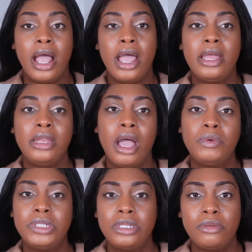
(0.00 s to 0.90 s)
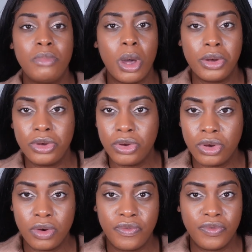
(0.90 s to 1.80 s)
And I was still
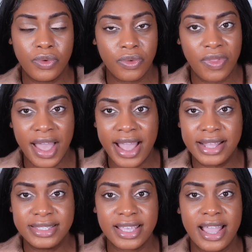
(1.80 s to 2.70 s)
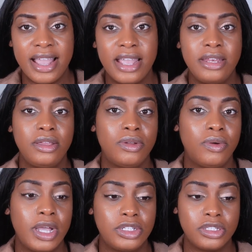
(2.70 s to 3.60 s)
monitored for that. And,
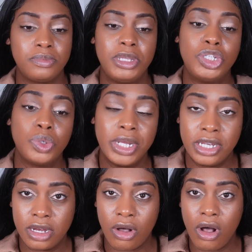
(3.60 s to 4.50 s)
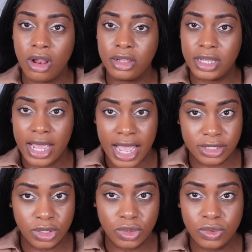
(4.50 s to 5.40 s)
I just made sure I did all that I had
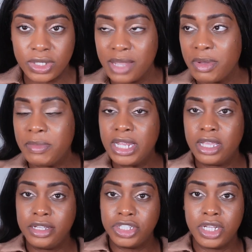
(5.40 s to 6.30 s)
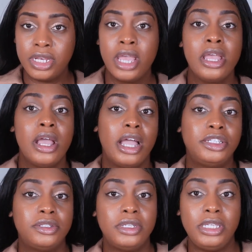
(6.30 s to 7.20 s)
to do, take my medication. I
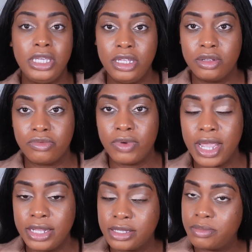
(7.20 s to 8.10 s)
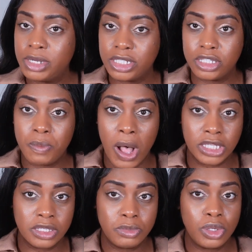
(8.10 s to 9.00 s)
eat right as much as
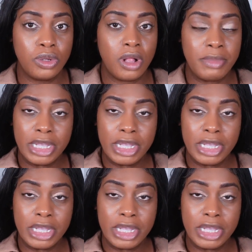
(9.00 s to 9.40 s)
possible and